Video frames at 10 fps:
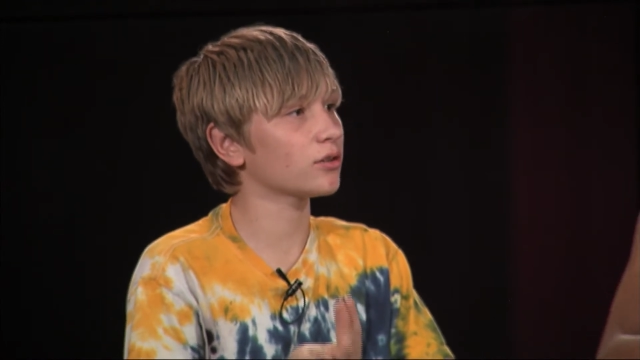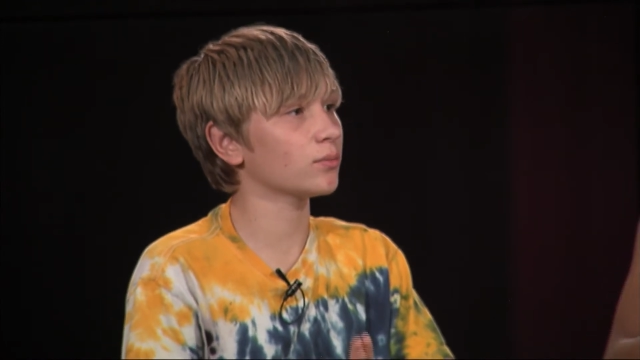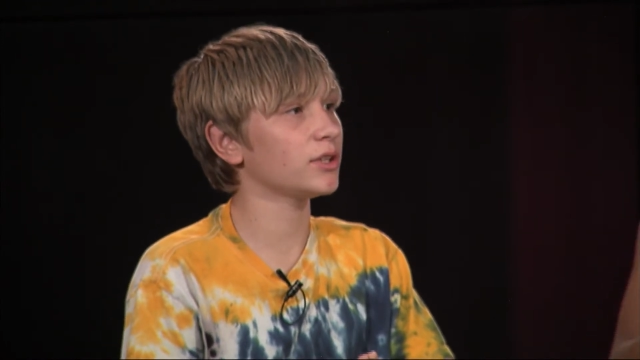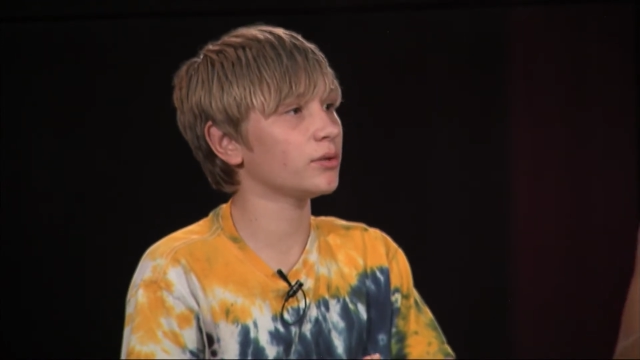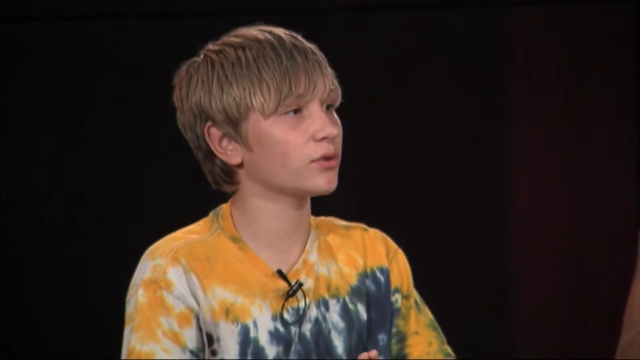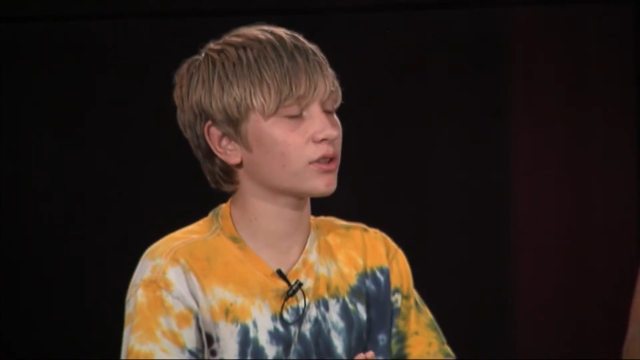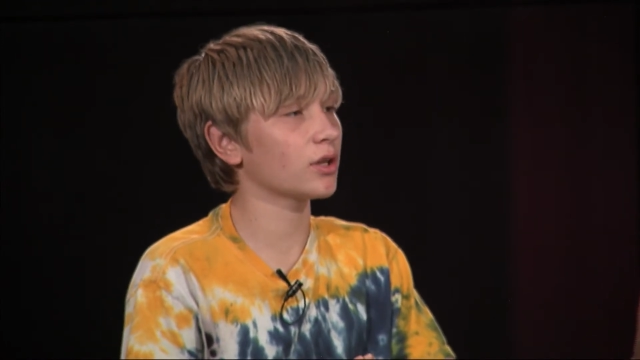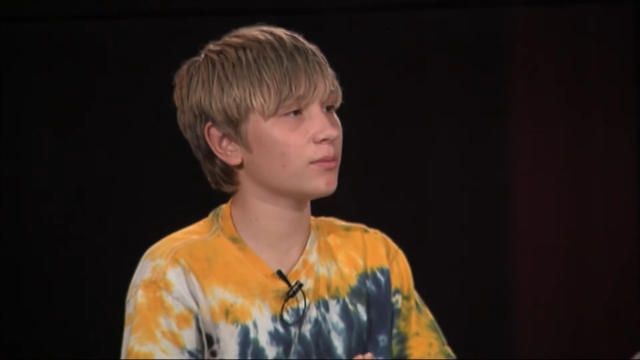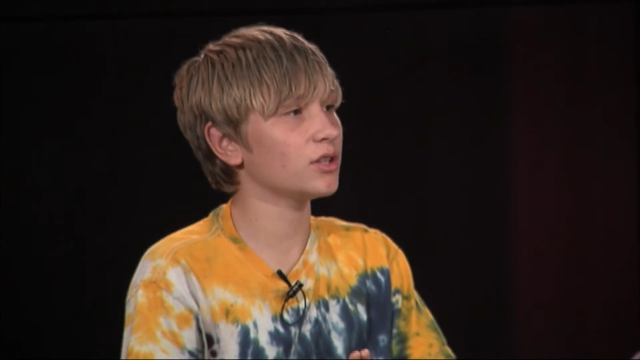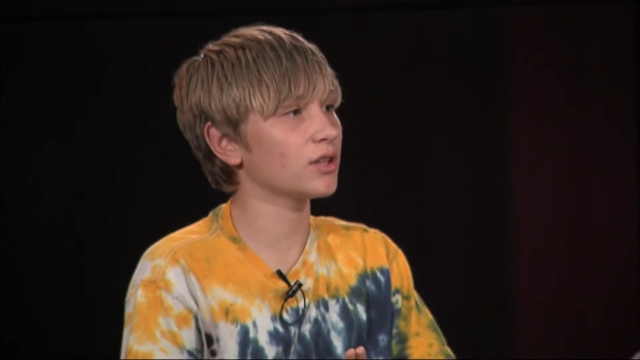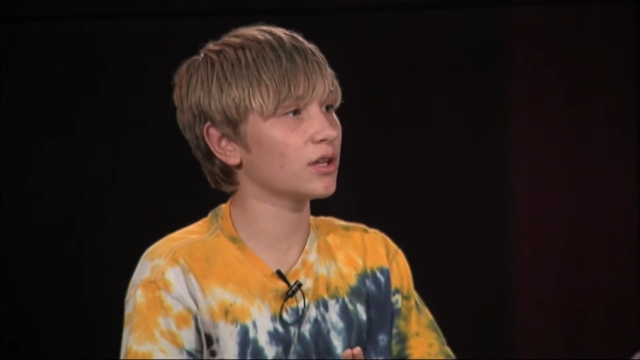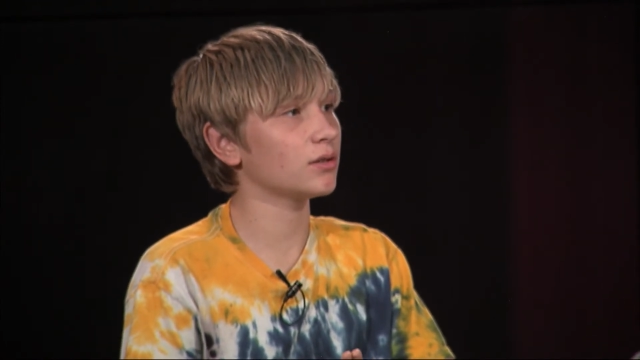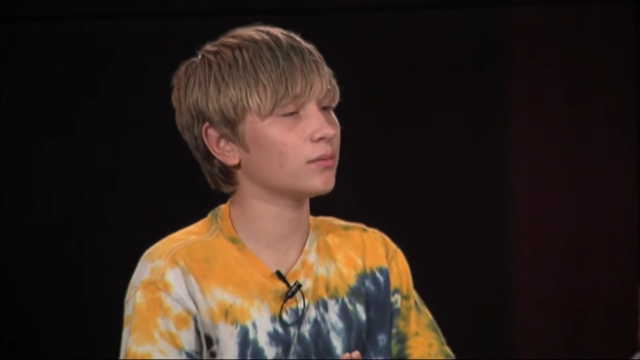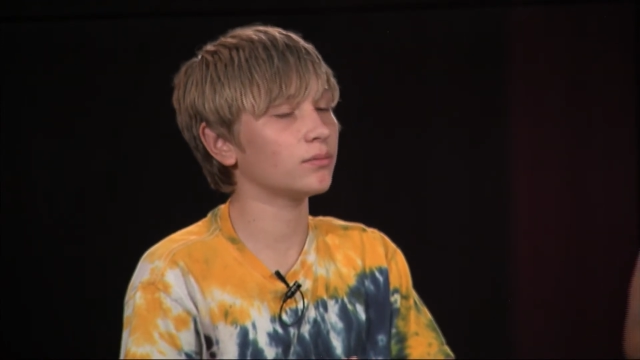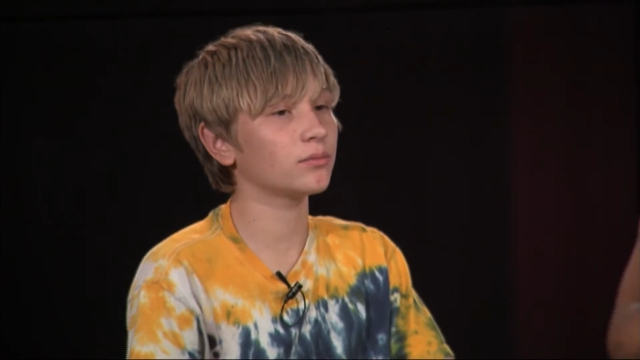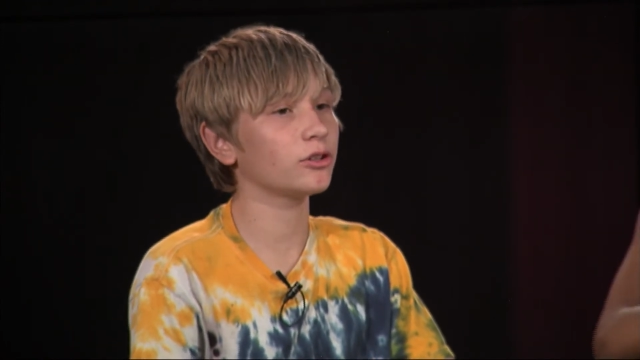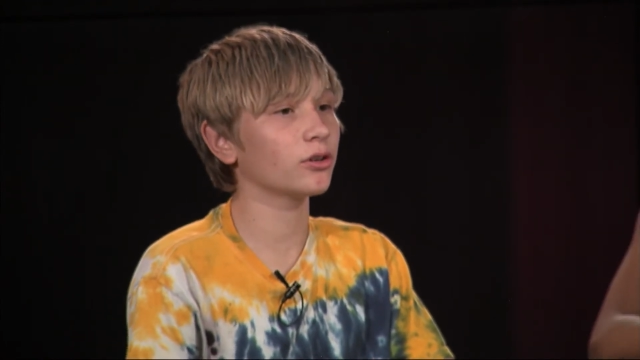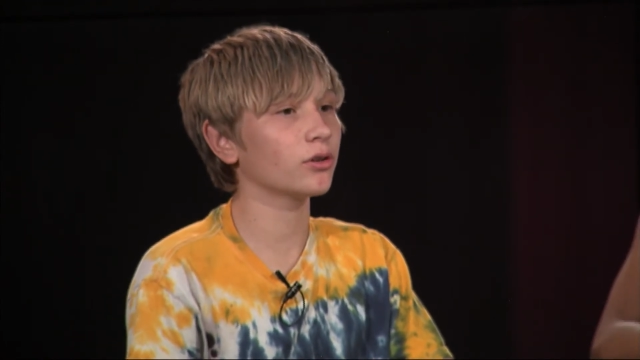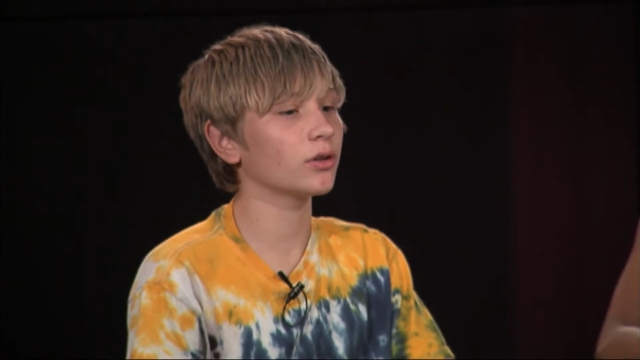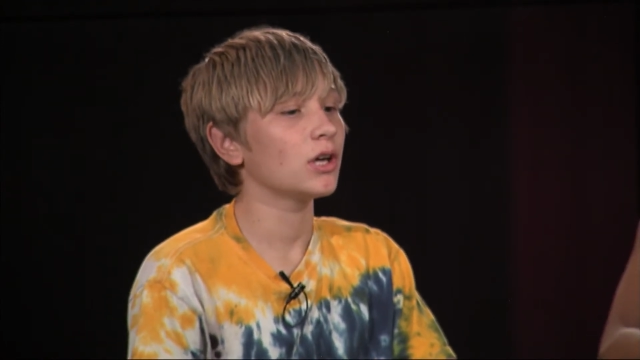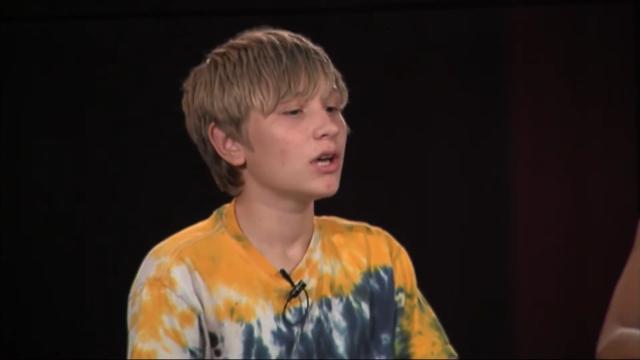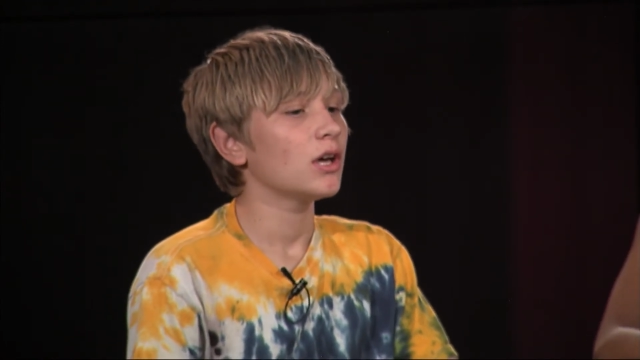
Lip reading: You'll meet with them and then you'll